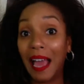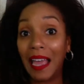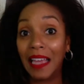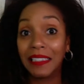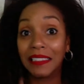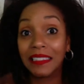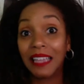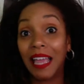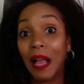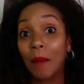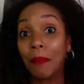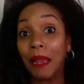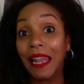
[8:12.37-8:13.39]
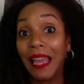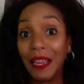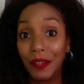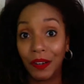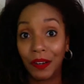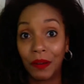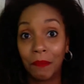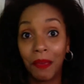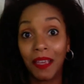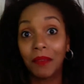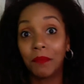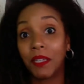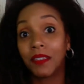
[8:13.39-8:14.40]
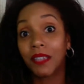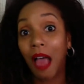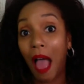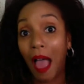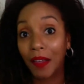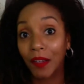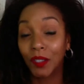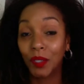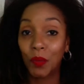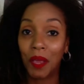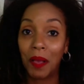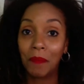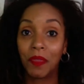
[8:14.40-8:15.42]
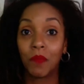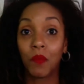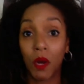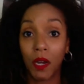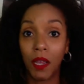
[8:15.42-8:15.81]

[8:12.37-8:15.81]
staying up later, making me tired to wake up in the morning.